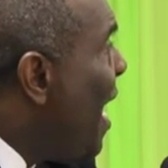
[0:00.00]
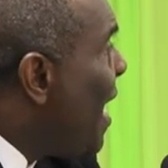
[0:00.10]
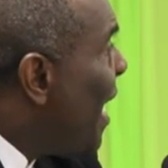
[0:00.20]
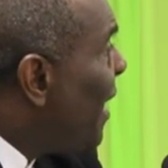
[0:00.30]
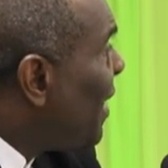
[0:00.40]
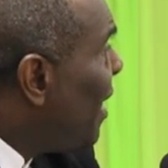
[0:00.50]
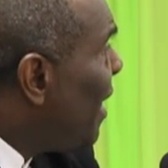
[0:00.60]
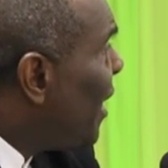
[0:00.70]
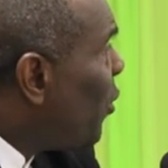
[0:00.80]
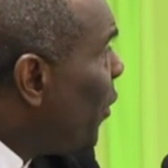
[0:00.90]
Here is
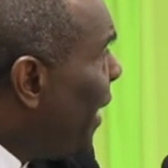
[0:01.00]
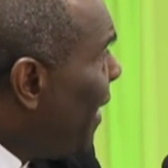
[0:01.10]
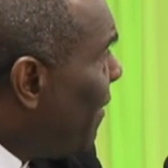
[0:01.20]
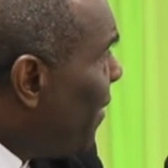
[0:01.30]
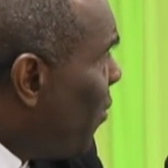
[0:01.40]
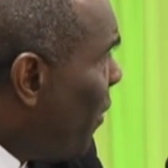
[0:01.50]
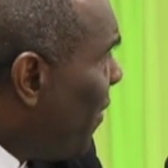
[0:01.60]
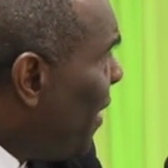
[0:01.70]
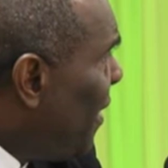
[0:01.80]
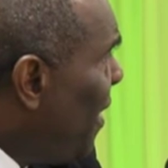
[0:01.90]
another training of a
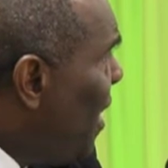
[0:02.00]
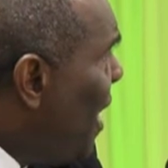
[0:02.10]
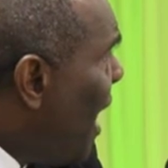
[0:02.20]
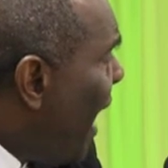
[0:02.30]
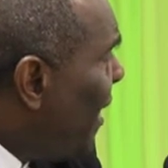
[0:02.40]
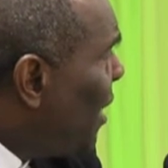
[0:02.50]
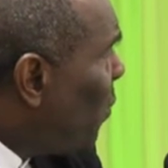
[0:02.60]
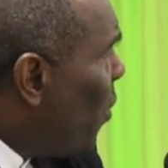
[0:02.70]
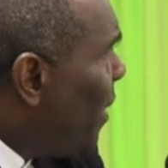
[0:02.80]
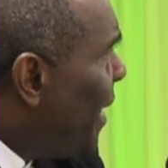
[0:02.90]
river. At this
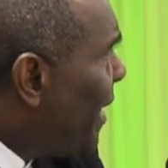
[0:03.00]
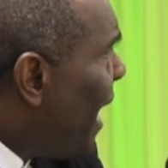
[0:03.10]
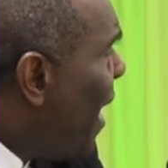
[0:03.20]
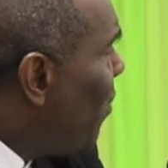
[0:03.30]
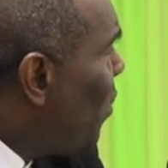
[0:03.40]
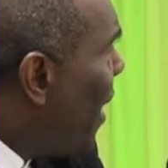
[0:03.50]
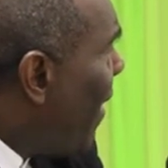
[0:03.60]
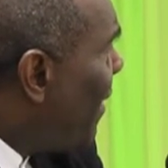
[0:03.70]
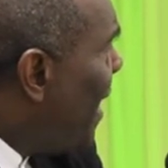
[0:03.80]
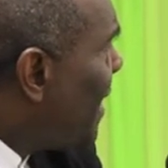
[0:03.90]
point in time, you
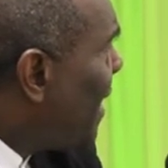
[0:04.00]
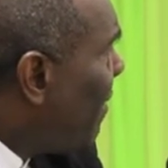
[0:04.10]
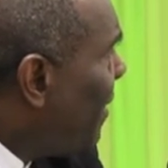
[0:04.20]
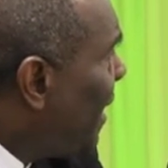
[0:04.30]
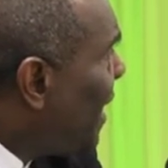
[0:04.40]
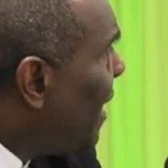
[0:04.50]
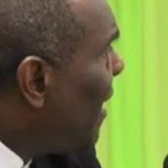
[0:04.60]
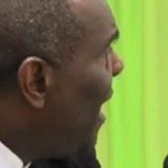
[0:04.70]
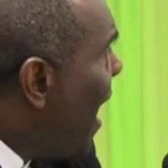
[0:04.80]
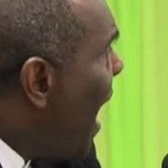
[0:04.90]
have an excavator,
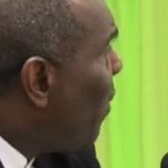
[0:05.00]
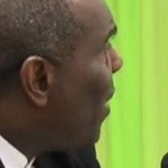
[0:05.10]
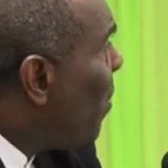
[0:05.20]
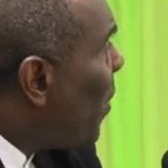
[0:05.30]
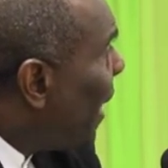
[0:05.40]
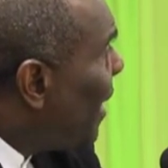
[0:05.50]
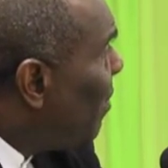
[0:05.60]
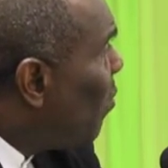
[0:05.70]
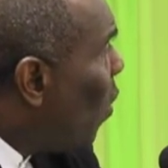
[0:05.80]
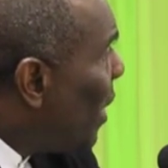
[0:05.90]
and we are
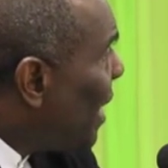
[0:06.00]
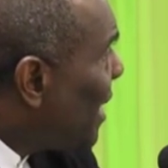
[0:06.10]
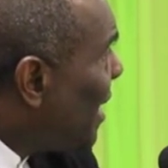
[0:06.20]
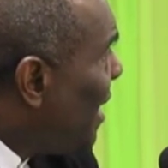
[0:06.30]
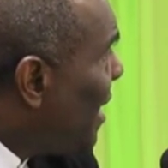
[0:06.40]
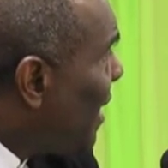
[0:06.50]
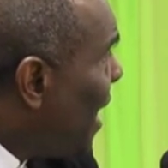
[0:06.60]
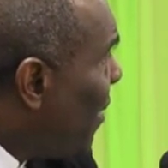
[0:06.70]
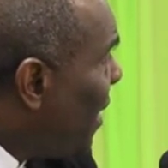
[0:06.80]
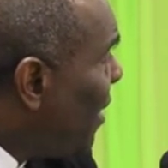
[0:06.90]
packing boulders in this
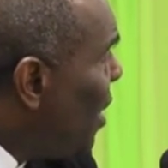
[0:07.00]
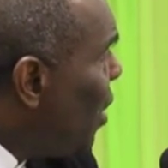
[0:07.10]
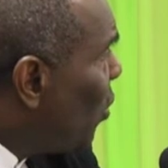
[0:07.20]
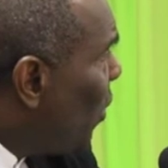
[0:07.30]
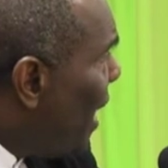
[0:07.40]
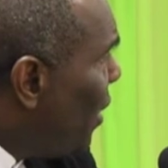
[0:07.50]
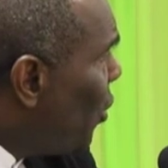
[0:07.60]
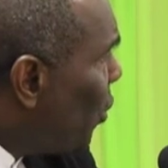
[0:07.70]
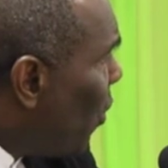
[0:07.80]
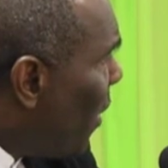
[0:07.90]
area to
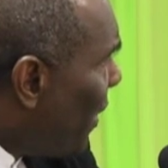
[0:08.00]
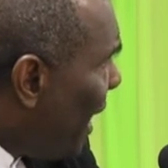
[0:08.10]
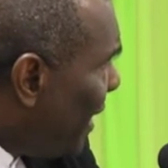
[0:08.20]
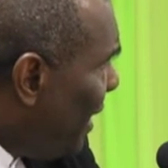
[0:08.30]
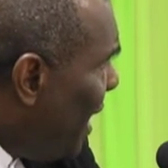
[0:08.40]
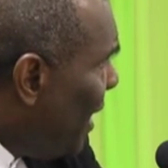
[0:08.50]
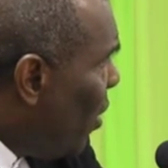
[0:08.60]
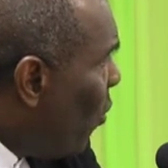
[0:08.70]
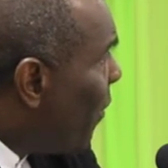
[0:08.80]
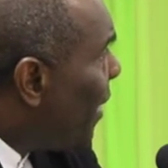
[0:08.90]
ensure that
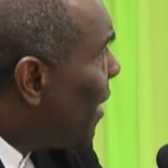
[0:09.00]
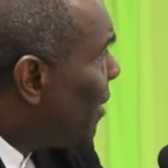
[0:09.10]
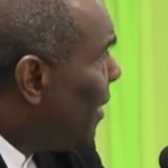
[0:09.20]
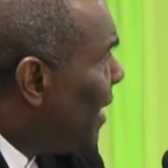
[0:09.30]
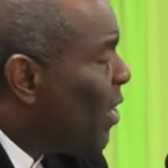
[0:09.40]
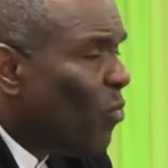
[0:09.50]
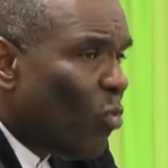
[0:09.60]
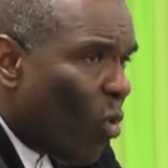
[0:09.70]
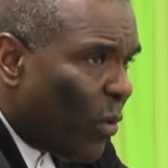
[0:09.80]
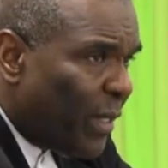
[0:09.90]
the river does not
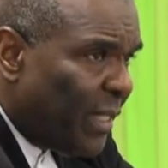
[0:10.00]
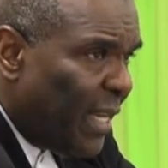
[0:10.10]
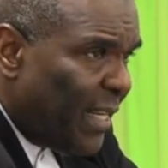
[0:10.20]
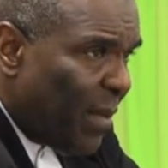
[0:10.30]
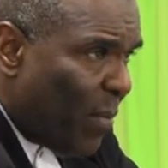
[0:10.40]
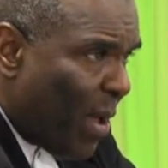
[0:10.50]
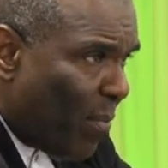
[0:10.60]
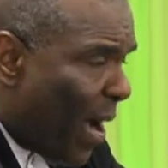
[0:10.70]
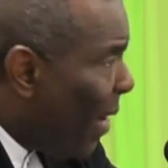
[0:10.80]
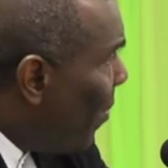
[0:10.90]
erode the
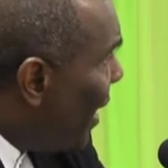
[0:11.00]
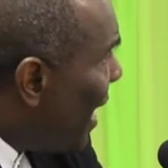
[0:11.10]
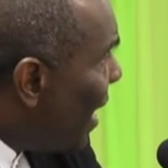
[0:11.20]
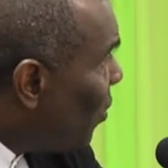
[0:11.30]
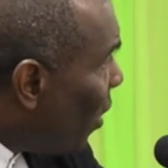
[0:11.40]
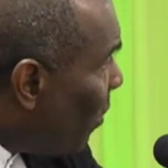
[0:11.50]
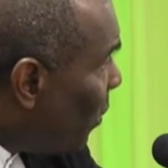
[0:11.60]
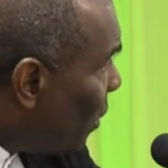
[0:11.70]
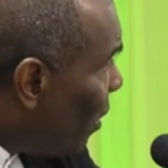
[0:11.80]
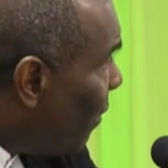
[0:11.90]
embankment. As you
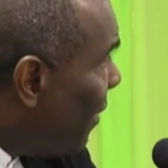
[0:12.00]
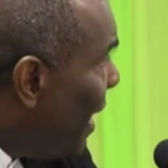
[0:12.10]
observe,